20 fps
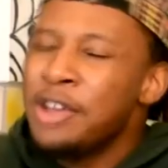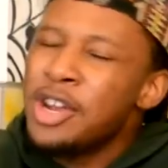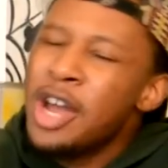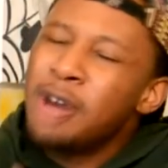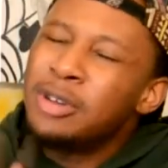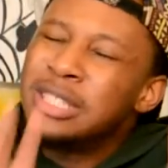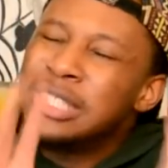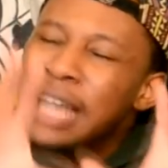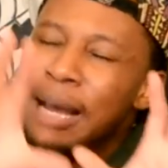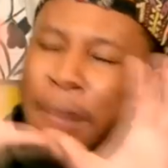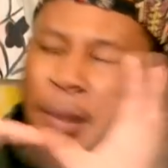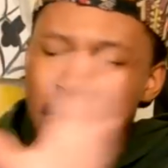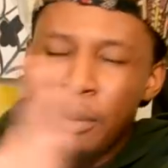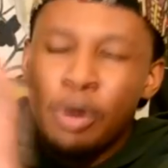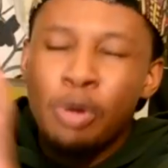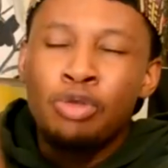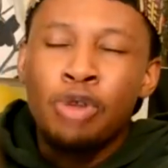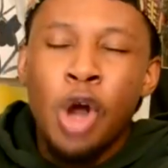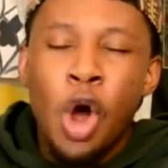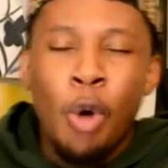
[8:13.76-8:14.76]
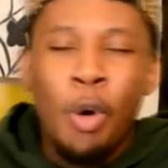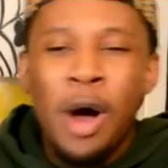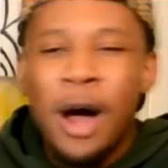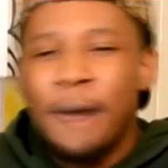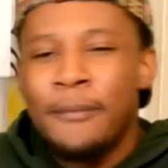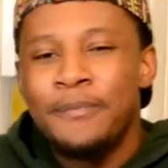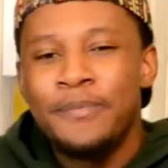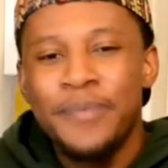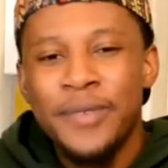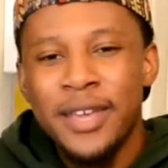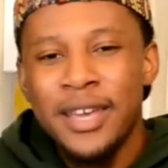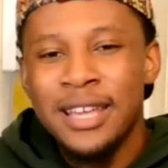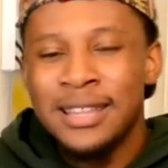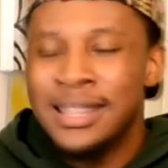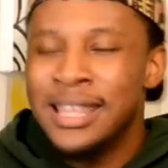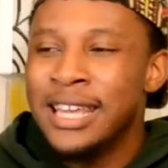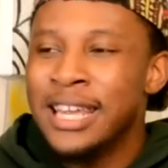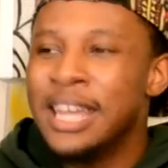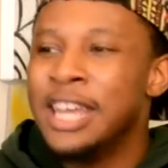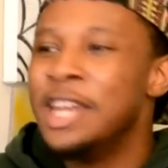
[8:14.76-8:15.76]
You know, some people grow up
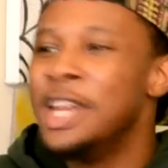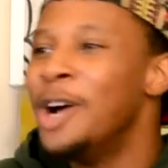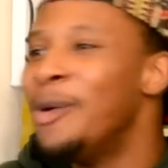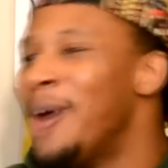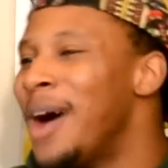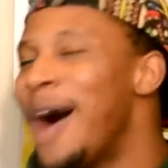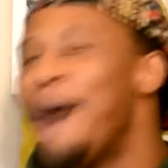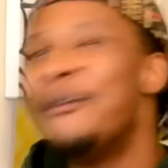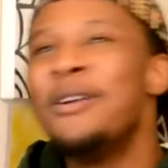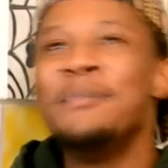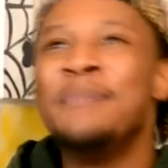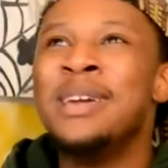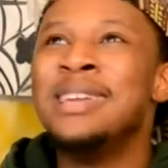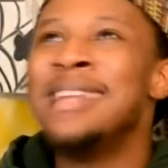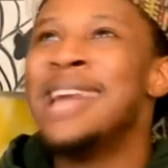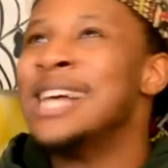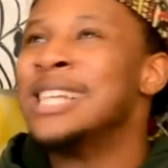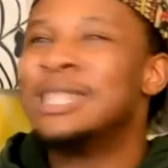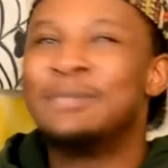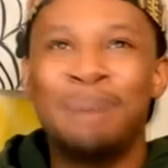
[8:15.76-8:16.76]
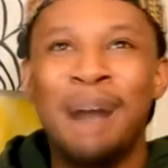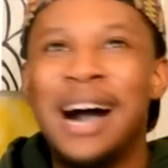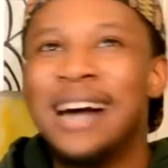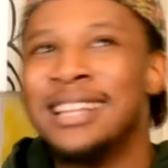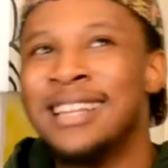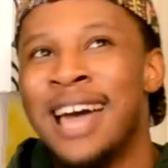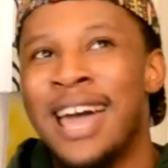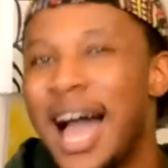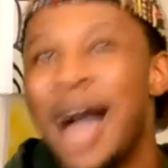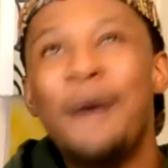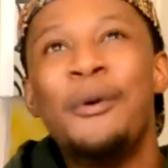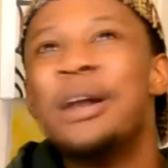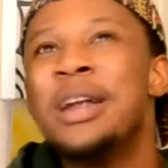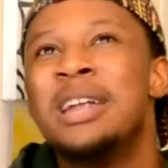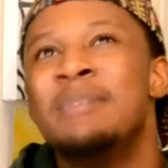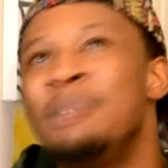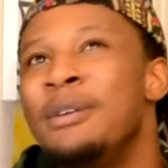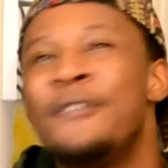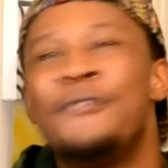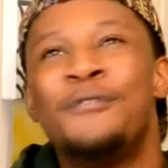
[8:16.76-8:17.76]
thinking, you know what, I want to be in that spotlight. I want it
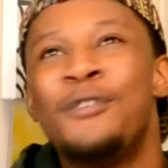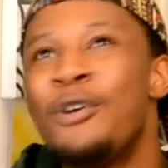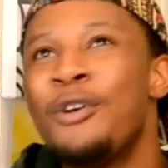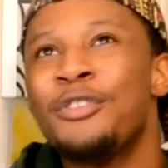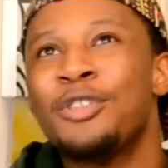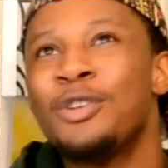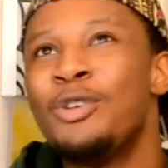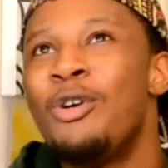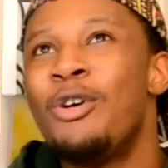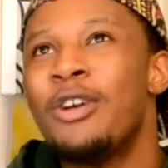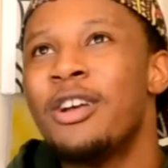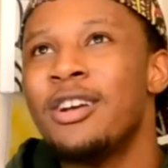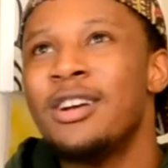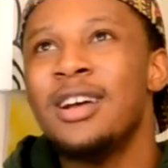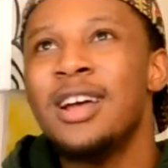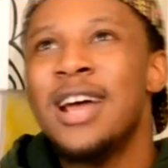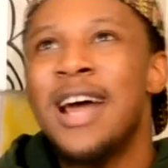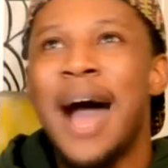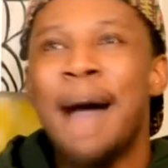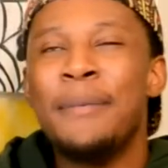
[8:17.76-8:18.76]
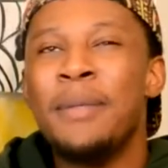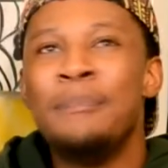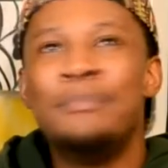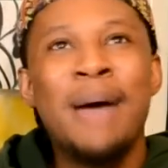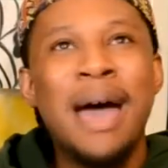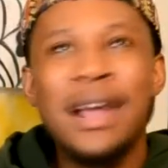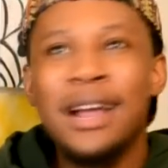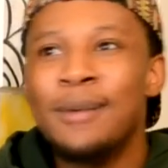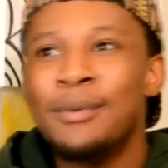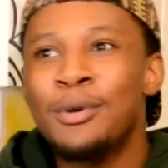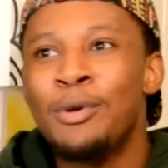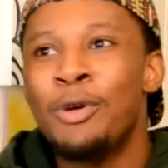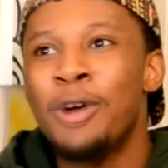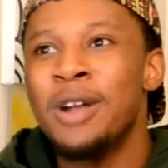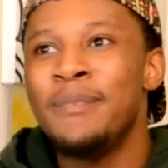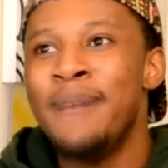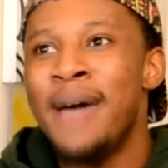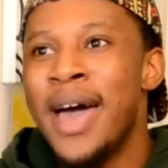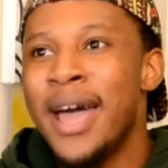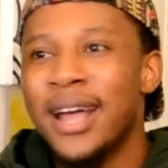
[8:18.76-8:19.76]
to be fourth quarter. I'm the backup
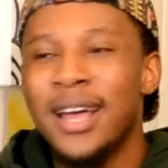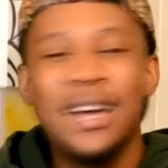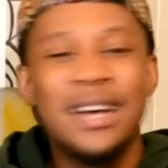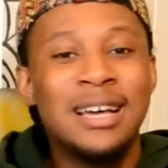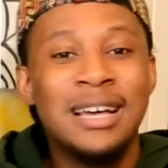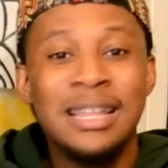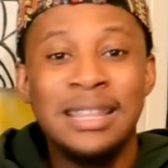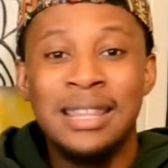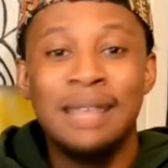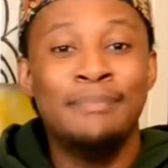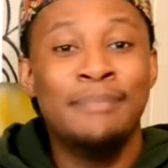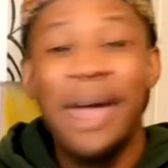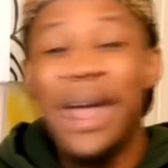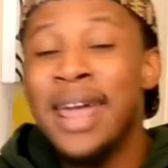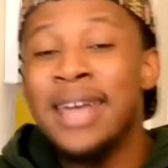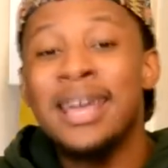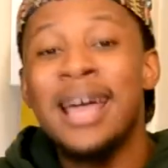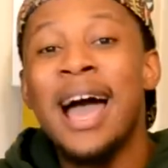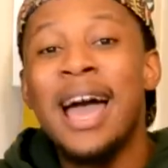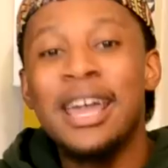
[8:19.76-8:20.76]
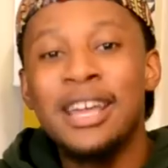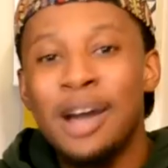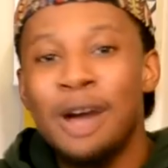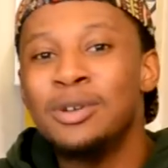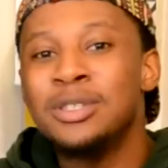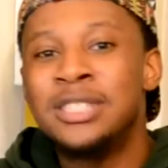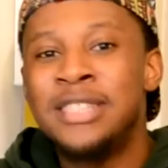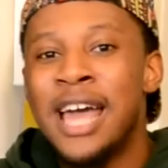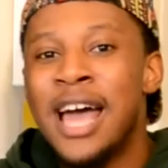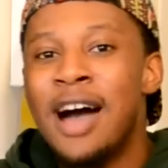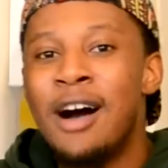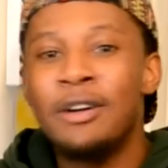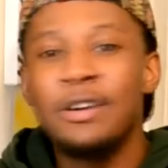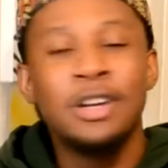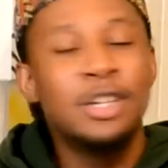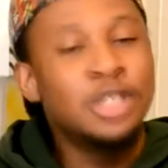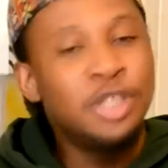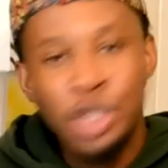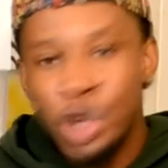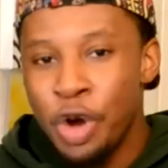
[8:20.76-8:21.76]
quarterback. The main guy goes
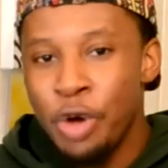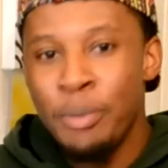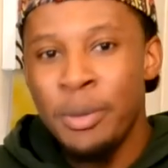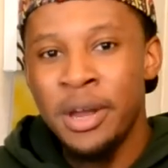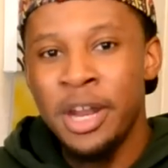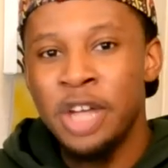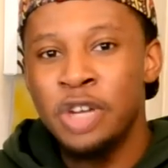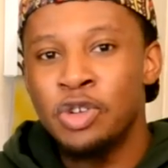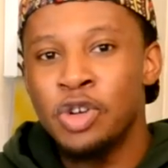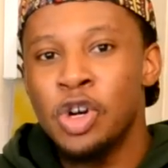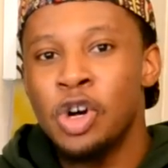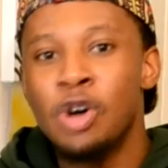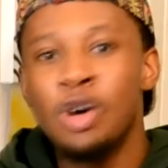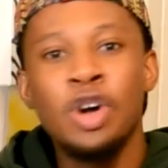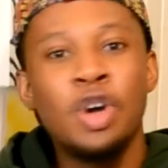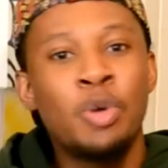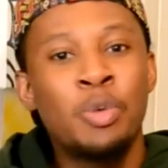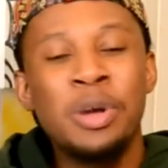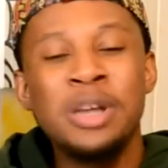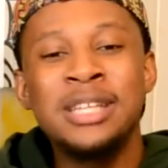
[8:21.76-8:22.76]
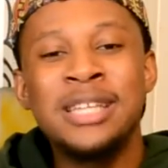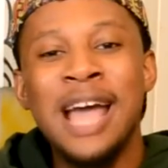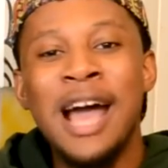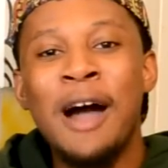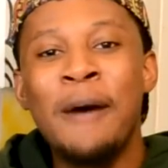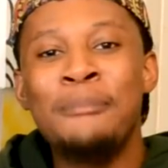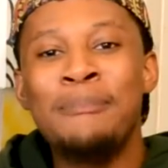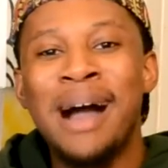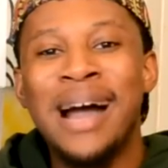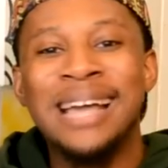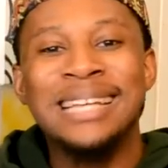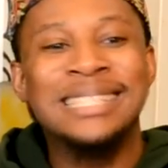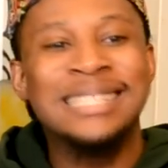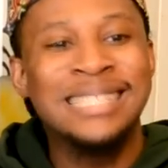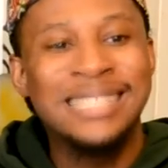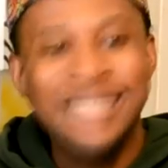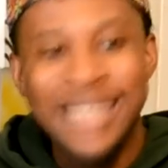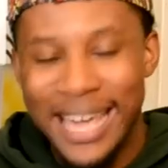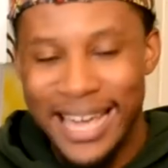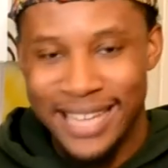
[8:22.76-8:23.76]
down, two-minute drill. We're down by
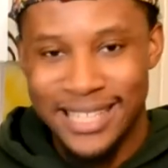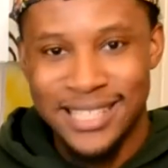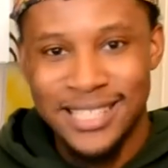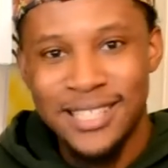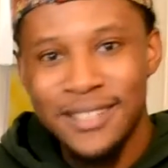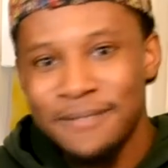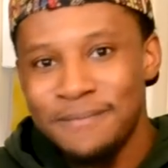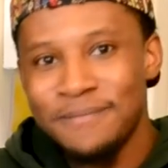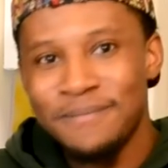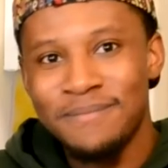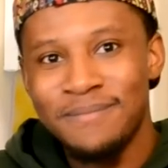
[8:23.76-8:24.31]
six.